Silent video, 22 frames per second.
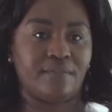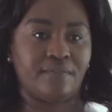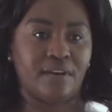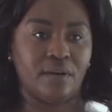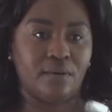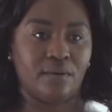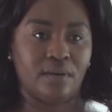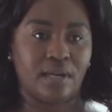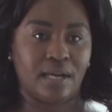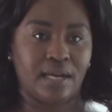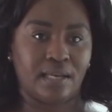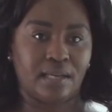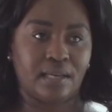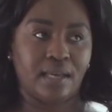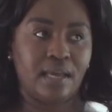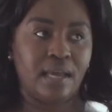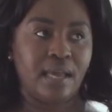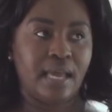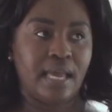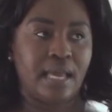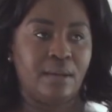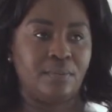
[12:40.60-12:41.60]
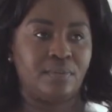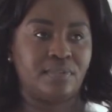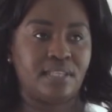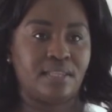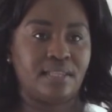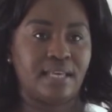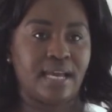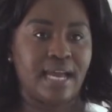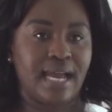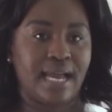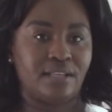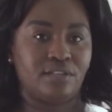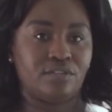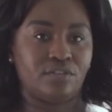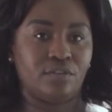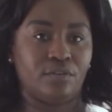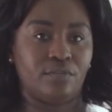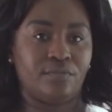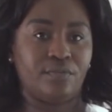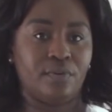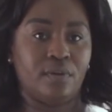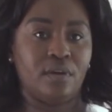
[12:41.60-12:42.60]
felt like it was in the hands
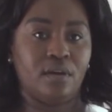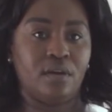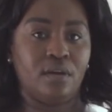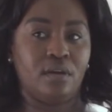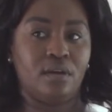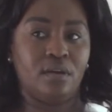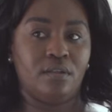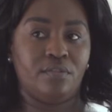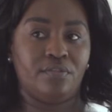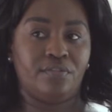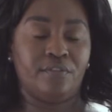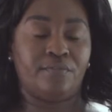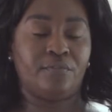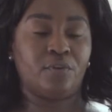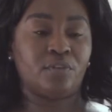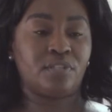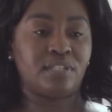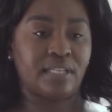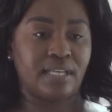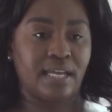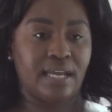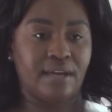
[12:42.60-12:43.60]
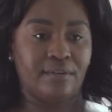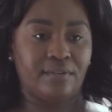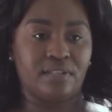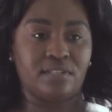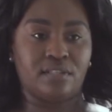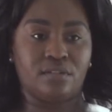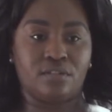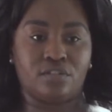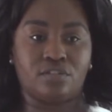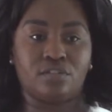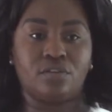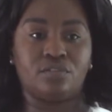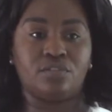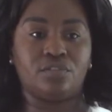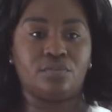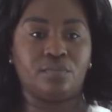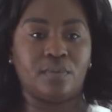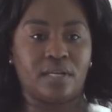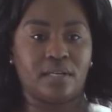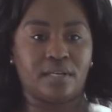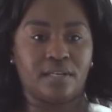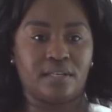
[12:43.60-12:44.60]
of the foster carers and the
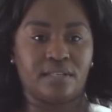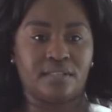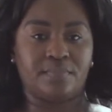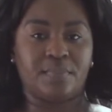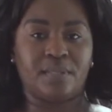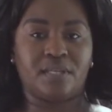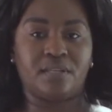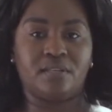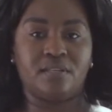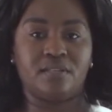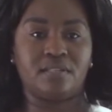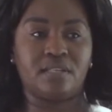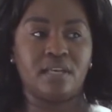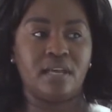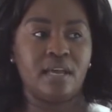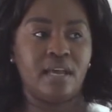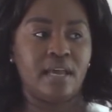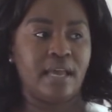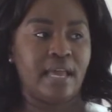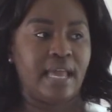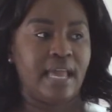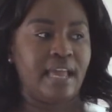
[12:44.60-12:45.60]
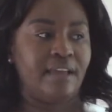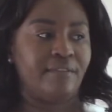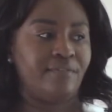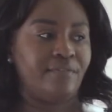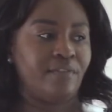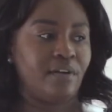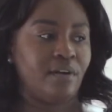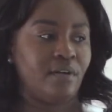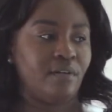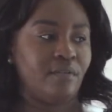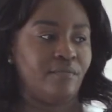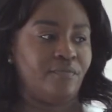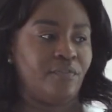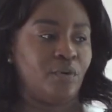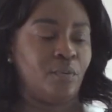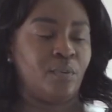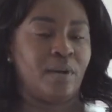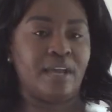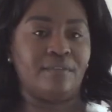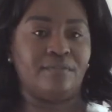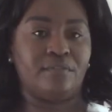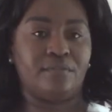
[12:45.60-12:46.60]
social workers. Because if for
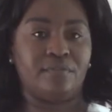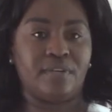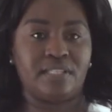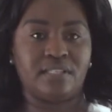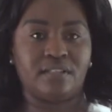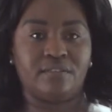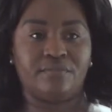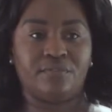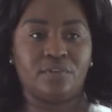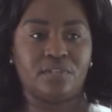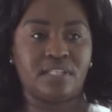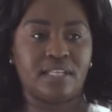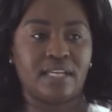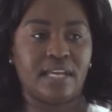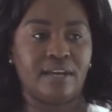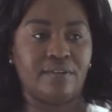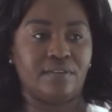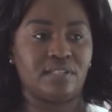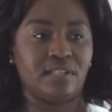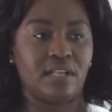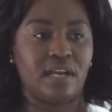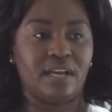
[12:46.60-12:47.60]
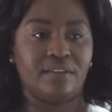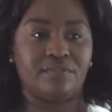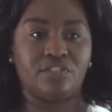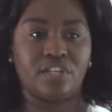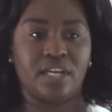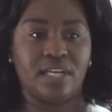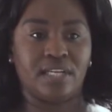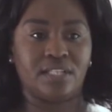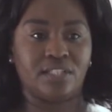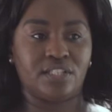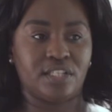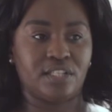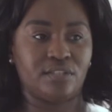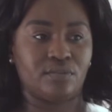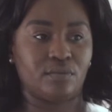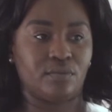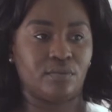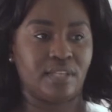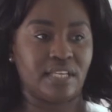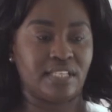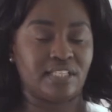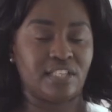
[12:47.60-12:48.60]
whatever reason a foster carer's life changes
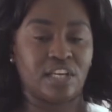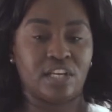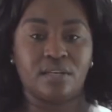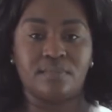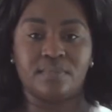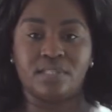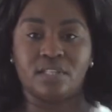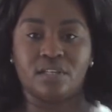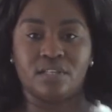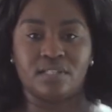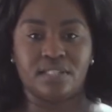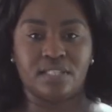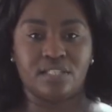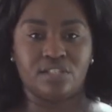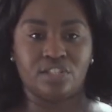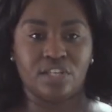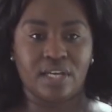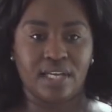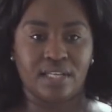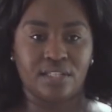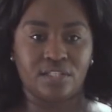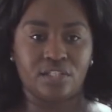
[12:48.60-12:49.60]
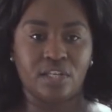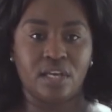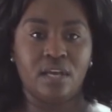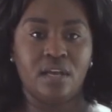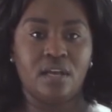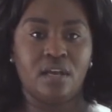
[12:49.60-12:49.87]
or their circumstances change,